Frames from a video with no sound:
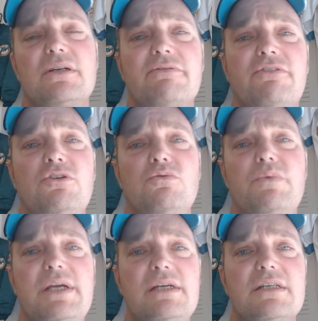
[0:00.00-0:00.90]
few
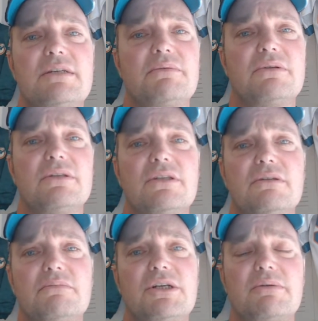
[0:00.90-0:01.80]
weeks.
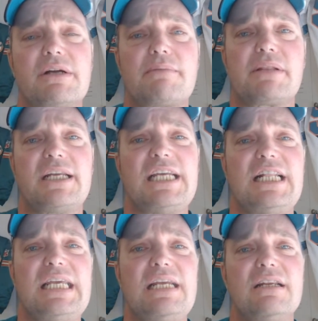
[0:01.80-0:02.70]
We're not playing
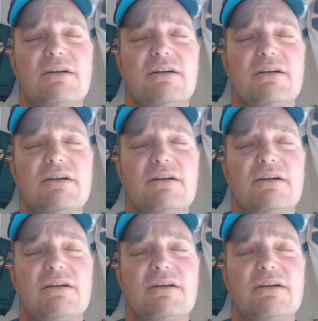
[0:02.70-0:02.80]
elite.